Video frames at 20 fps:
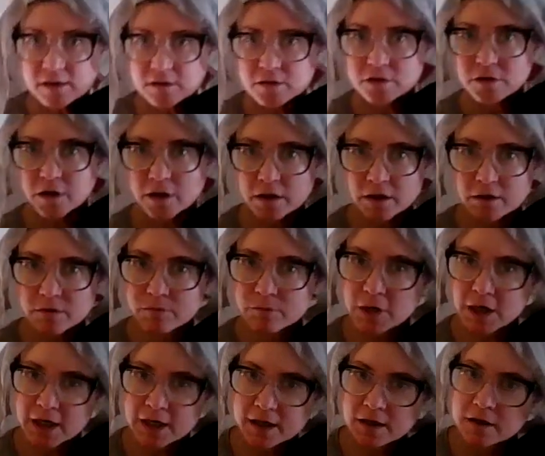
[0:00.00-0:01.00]
And, and
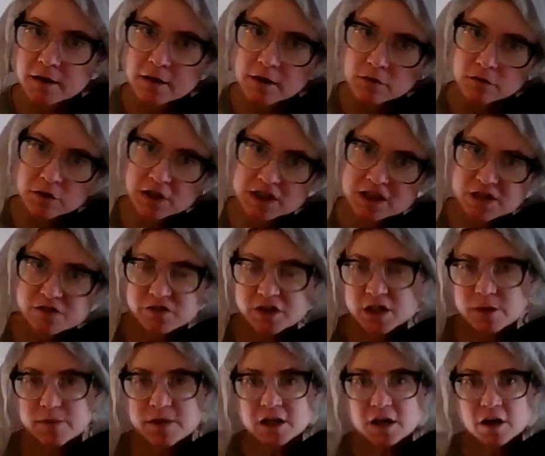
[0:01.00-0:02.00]
my relatives
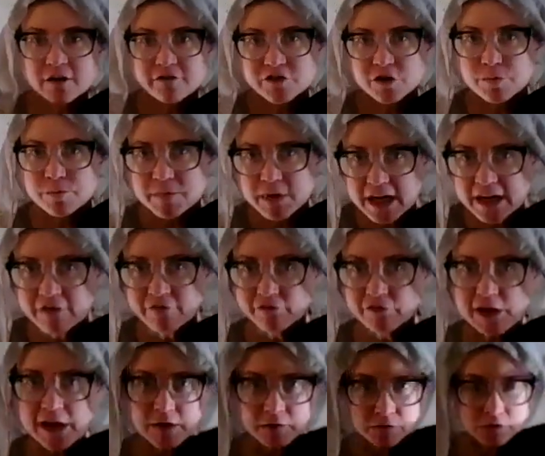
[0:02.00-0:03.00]
coming off the
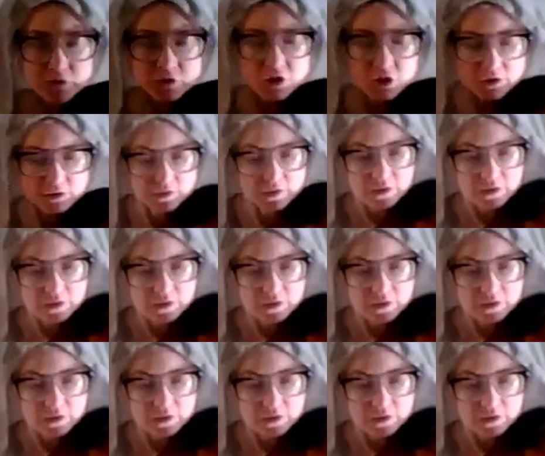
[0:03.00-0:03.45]
Mayflower, John,